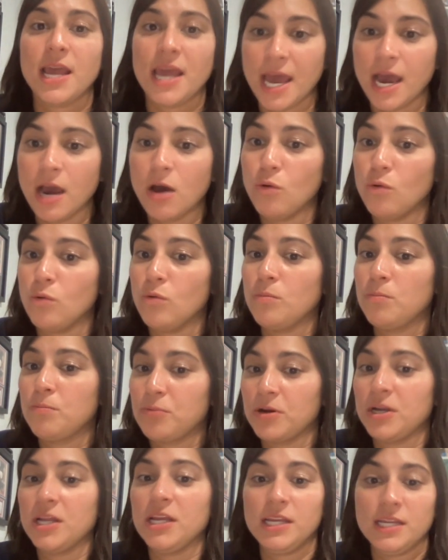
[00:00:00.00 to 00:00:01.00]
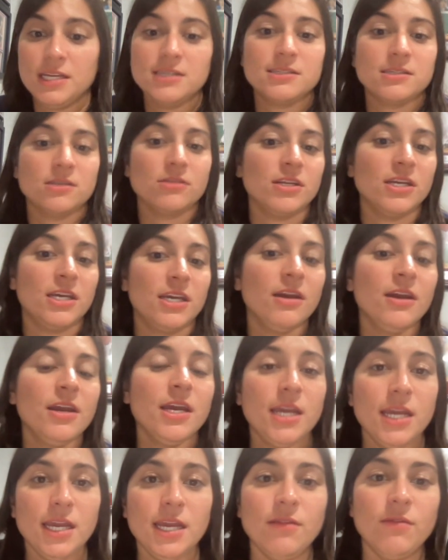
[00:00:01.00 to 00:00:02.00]
out pretty easily
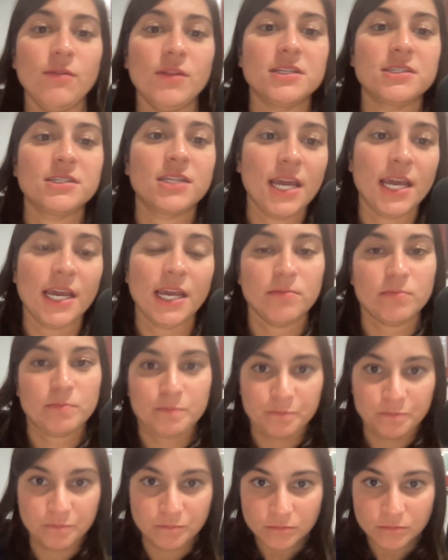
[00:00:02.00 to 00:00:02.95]
in this game.